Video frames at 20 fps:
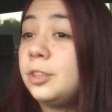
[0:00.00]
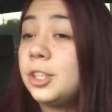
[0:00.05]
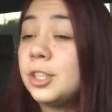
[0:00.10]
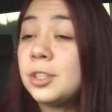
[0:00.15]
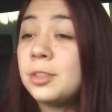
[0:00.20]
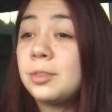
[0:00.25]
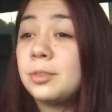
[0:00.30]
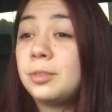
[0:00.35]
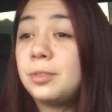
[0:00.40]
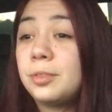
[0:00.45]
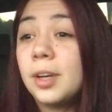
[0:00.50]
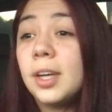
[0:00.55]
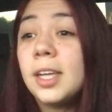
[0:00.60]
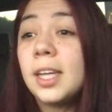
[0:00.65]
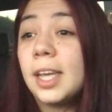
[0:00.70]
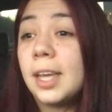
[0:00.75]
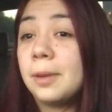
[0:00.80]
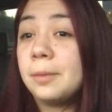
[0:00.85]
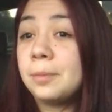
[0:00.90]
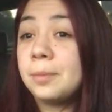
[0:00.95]
Just fuck
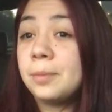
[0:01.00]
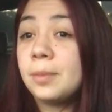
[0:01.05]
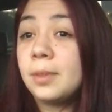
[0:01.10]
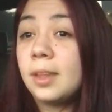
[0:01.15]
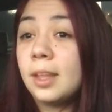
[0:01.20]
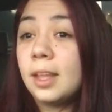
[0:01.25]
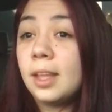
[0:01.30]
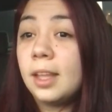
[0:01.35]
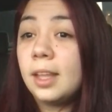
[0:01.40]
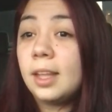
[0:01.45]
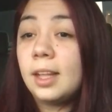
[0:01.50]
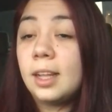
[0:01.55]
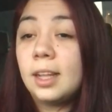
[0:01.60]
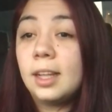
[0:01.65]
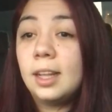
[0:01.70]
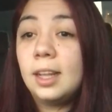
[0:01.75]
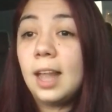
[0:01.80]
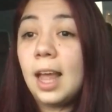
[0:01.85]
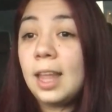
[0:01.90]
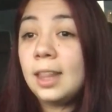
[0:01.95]

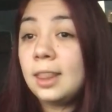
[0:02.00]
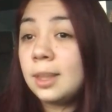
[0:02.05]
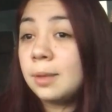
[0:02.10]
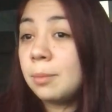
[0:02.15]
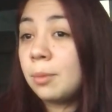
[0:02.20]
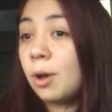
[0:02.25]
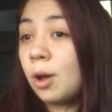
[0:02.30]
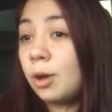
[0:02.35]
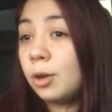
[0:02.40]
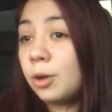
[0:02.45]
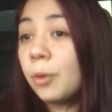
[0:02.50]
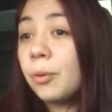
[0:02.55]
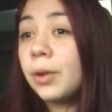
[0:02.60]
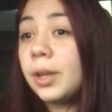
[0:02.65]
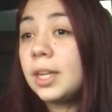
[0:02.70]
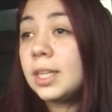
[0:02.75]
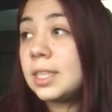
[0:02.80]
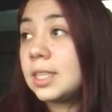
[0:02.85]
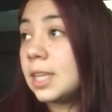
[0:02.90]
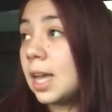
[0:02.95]
it. Let them all
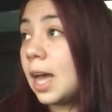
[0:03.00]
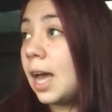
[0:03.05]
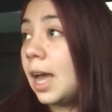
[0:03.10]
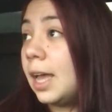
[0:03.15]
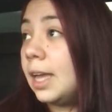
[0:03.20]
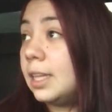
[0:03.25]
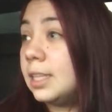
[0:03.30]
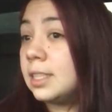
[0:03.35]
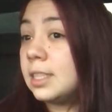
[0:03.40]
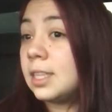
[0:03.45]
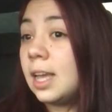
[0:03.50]
criticize.